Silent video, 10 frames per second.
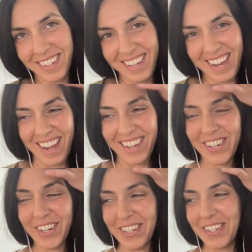yeah
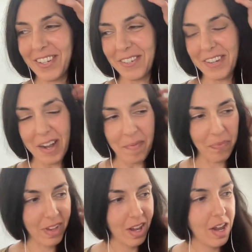sure so
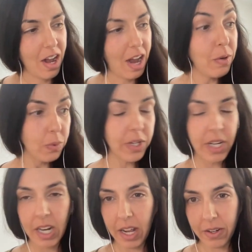um, I was
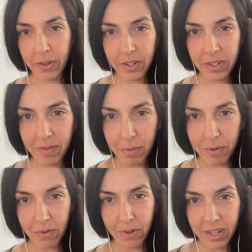working at Google
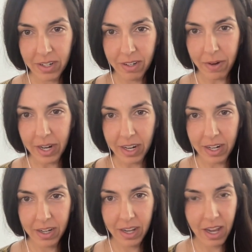before Square,
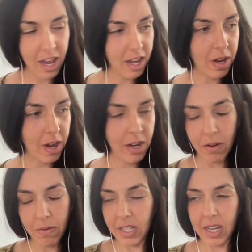and
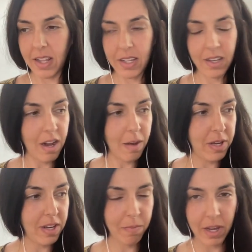I'd always had this
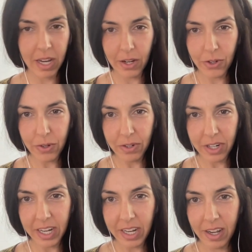hobby of making
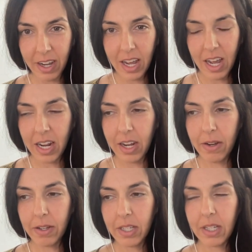jewelry. And I
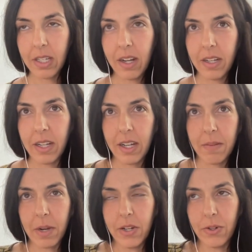used to sell it,
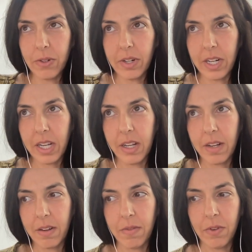my jewelry
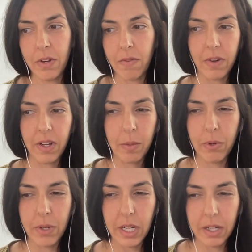in a few different like
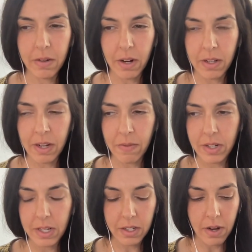boutiques around San
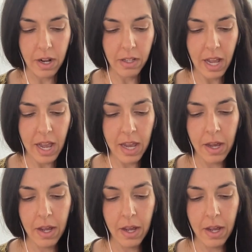Francisco and LA.